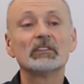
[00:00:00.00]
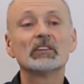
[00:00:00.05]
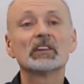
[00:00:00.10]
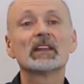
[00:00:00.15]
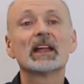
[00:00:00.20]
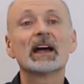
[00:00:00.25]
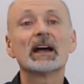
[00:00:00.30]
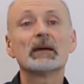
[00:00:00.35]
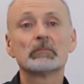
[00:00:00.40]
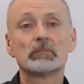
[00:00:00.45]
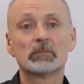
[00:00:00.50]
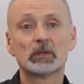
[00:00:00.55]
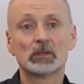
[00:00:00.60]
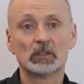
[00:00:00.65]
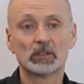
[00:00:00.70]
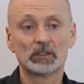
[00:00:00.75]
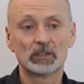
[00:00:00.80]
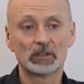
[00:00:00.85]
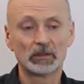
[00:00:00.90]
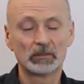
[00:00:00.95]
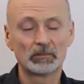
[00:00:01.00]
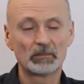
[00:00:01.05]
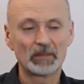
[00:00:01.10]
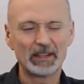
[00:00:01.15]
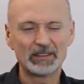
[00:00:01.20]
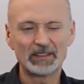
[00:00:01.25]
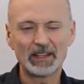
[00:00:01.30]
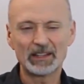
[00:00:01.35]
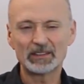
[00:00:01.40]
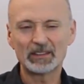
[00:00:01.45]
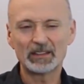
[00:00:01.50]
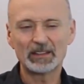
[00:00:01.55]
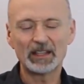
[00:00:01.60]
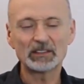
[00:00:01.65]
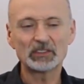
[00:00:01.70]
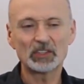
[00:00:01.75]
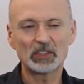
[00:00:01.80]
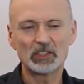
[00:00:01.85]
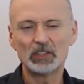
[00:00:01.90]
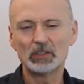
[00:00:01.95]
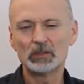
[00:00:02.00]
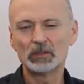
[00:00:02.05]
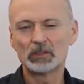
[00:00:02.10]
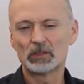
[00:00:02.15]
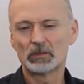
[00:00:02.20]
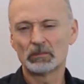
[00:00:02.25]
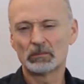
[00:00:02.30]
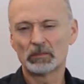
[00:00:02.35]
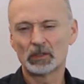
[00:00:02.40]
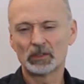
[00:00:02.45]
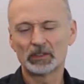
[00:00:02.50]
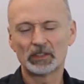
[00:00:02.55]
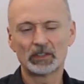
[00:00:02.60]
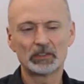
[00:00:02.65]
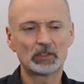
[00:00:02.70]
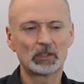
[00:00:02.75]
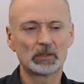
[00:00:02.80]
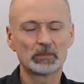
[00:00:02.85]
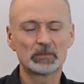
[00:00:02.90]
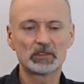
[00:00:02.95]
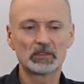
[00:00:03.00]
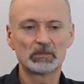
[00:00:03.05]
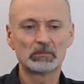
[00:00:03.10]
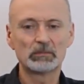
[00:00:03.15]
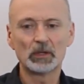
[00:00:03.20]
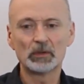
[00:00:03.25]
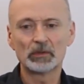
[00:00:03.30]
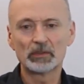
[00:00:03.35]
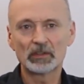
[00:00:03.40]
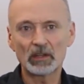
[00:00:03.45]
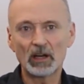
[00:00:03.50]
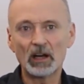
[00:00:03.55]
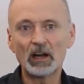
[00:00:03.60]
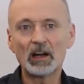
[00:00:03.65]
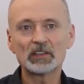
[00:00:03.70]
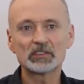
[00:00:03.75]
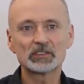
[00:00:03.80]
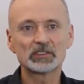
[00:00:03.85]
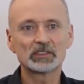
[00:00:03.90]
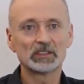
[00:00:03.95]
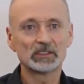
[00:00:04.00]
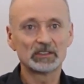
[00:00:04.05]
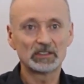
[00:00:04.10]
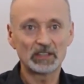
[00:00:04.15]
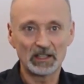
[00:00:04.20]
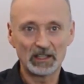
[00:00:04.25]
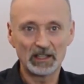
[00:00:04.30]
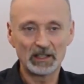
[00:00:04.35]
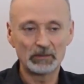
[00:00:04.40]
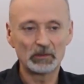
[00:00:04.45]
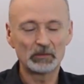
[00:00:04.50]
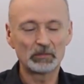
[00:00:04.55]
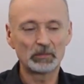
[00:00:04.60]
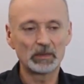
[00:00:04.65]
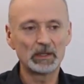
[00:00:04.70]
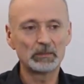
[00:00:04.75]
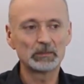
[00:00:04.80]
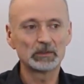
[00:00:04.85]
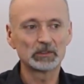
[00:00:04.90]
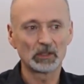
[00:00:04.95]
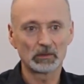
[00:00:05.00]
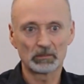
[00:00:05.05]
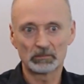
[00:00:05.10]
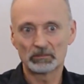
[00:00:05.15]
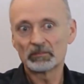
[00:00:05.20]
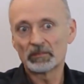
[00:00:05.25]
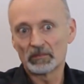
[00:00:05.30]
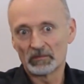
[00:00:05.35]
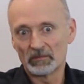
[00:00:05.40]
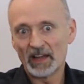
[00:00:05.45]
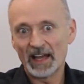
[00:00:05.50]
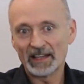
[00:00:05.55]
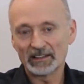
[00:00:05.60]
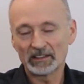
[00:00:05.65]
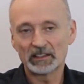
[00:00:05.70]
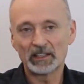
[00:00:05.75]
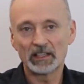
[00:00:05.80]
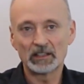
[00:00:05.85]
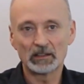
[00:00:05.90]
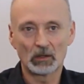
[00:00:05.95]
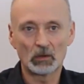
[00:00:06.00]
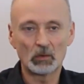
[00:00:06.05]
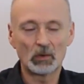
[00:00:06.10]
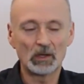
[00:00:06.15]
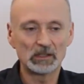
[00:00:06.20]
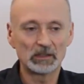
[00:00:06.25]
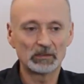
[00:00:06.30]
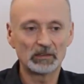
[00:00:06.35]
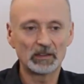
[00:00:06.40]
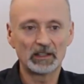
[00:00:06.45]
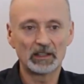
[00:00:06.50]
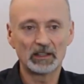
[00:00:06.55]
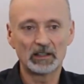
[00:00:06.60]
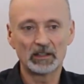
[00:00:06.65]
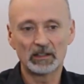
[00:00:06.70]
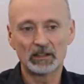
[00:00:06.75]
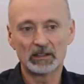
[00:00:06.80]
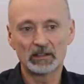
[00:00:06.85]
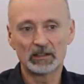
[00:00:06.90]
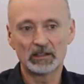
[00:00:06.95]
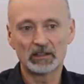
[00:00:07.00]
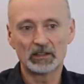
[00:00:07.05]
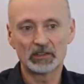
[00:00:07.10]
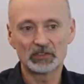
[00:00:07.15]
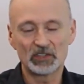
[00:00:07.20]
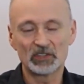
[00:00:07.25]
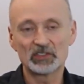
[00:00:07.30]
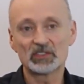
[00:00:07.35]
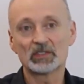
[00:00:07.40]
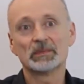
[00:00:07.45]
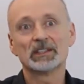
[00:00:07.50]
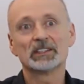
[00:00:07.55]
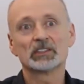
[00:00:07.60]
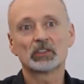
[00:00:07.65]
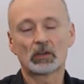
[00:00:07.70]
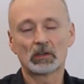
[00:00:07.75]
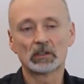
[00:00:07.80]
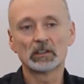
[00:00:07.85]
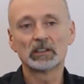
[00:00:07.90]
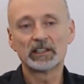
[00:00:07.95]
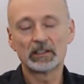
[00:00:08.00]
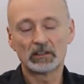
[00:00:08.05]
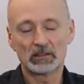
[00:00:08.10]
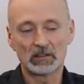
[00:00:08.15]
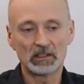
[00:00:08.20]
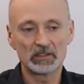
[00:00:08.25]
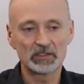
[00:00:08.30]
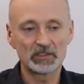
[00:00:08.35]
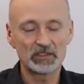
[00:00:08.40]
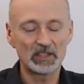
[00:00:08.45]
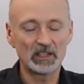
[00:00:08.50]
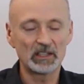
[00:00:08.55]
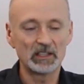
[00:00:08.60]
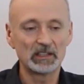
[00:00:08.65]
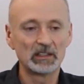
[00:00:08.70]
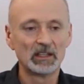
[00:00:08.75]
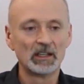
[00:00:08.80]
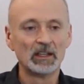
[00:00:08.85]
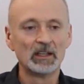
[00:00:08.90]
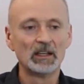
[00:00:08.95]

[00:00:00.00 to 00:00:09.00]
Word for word: even that burden, and that, that's a huge burden in terms of both cost and time of people to validate and qualify a, a system internally or on site,